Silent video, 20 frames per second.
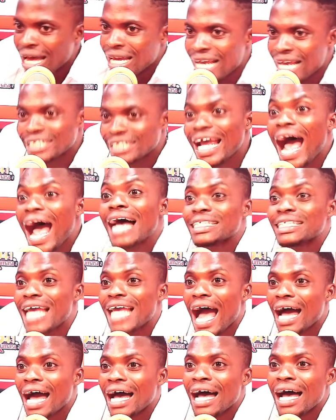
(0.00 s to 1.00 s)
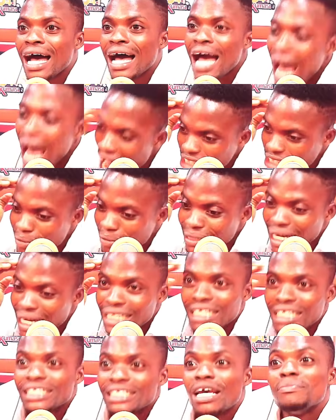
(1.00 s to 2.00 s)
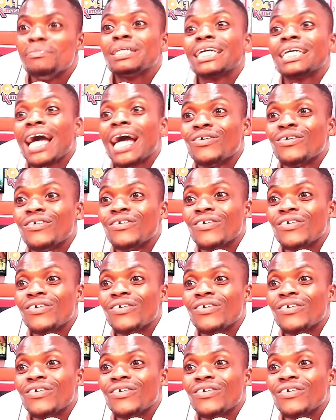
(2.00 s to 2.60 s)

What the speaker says: Yes, Hasia. Has mentioned in the Betty Cano.